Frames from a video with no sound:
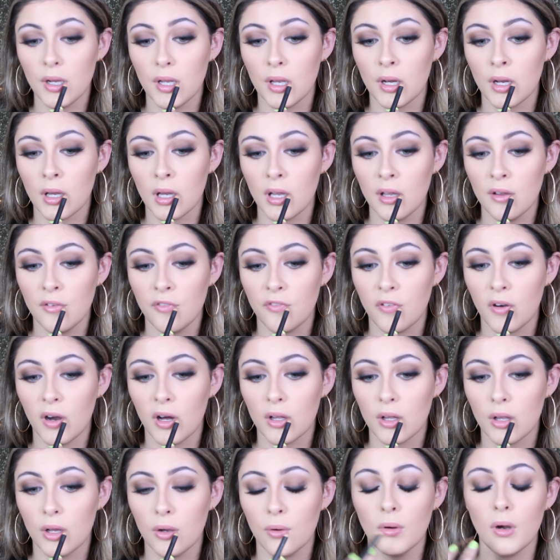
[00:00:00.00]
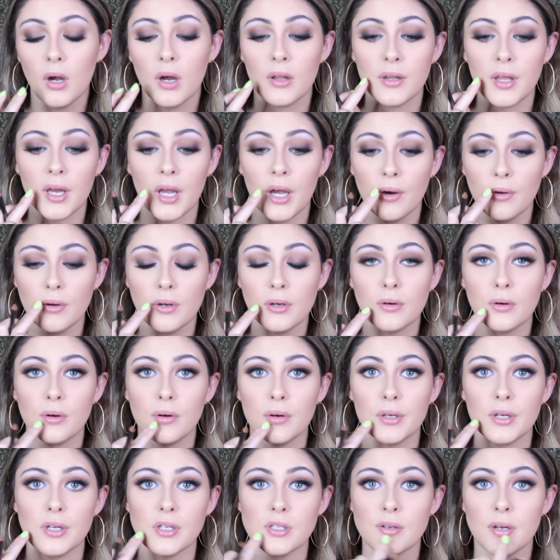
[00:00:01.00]
and I follow on the outer
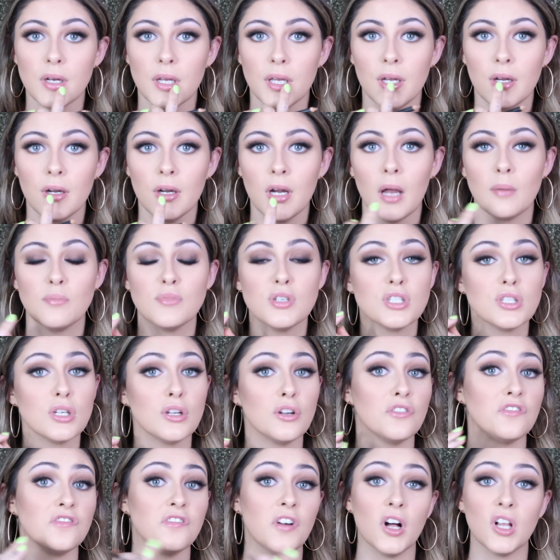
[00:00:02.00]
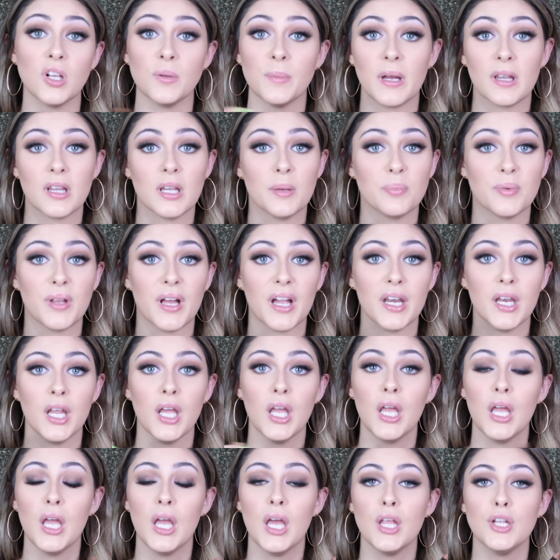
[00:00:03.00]
corners right here. I'm just gonna follow my lip line.
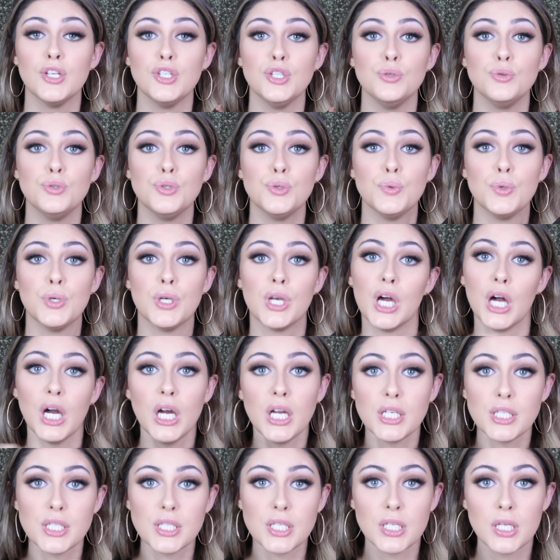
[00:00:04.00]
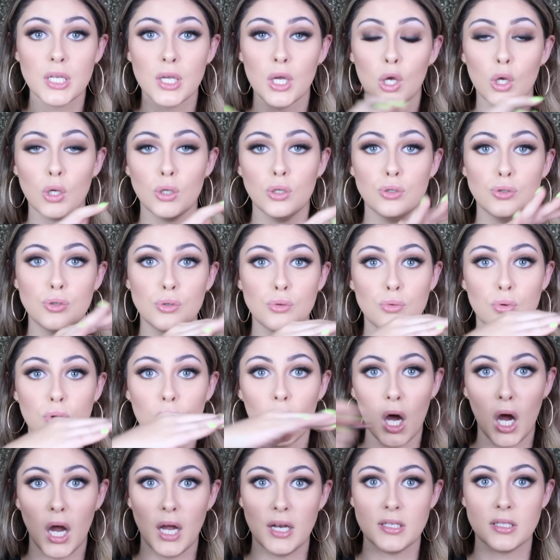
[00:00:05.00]
You do not
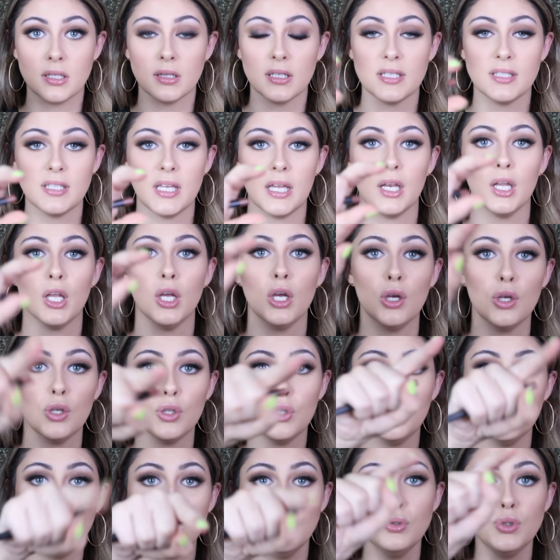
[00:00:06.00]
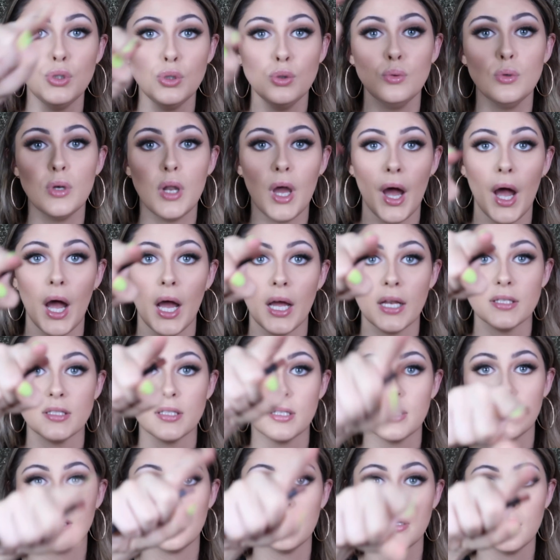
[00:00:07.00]
listen, you do not
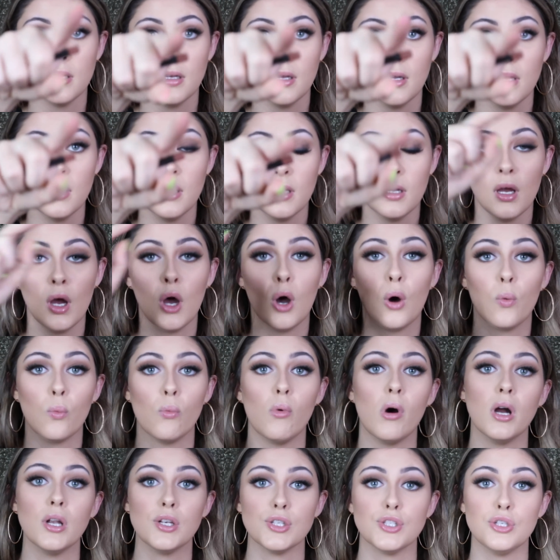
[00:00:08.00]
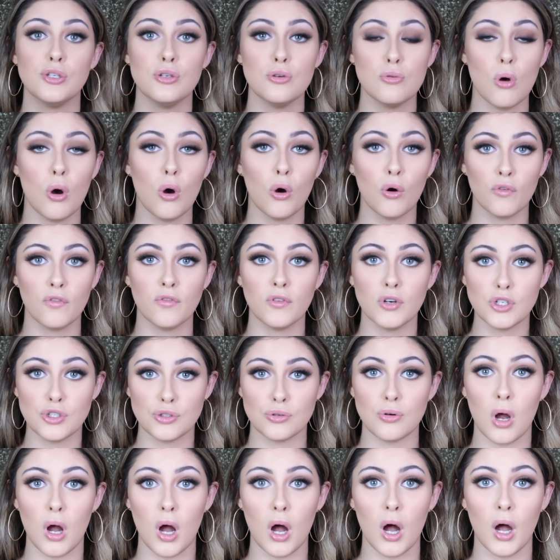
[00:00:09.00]
want to
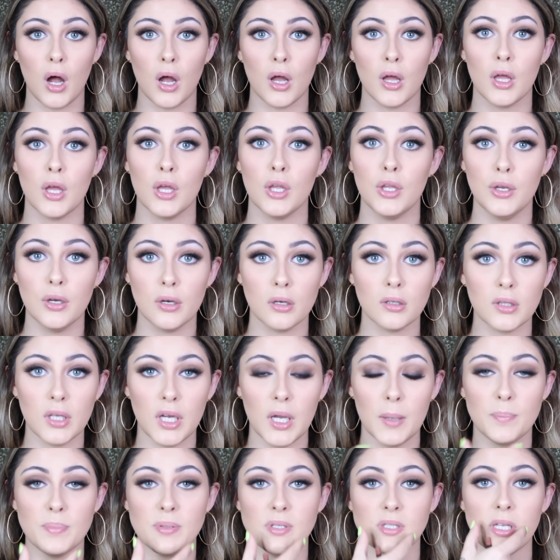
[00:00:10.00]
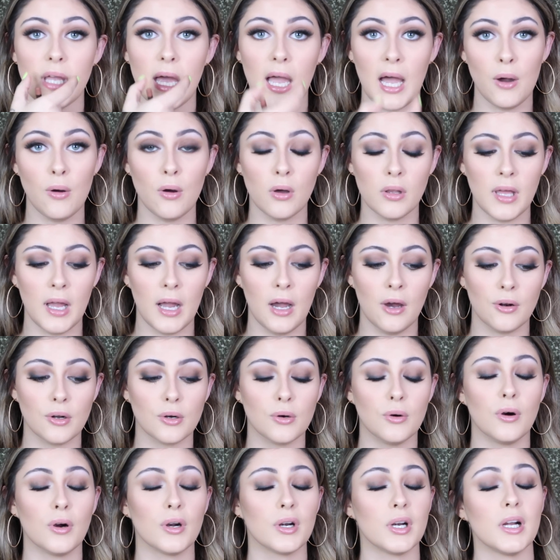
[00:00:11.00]
overdraw your lips out on the outer
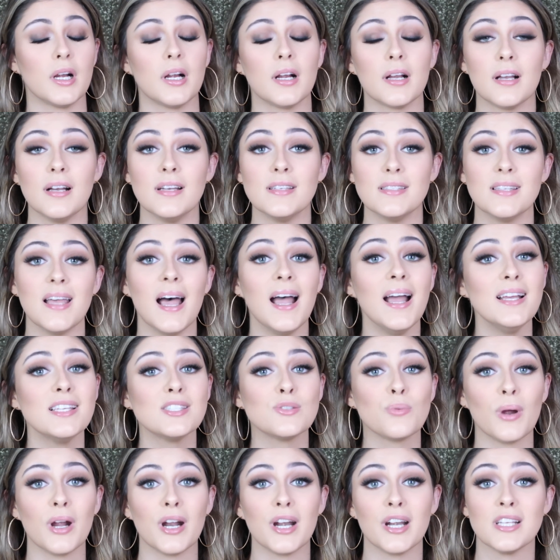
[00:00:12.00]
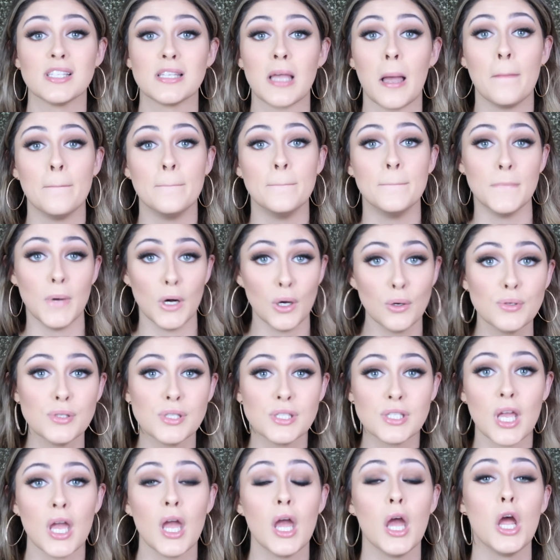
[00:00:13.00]
corner, because that is where it is
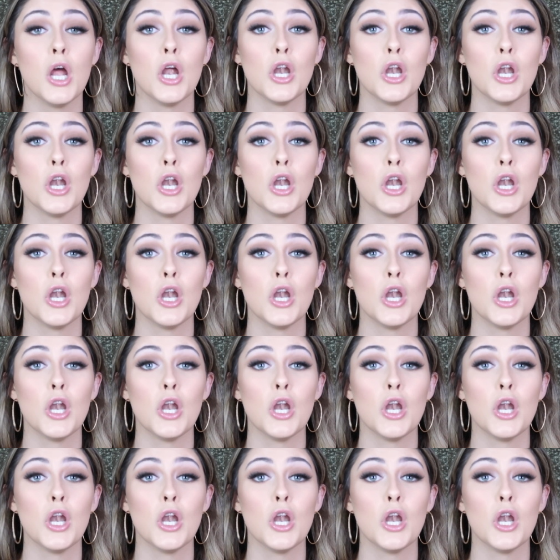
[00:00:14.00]
most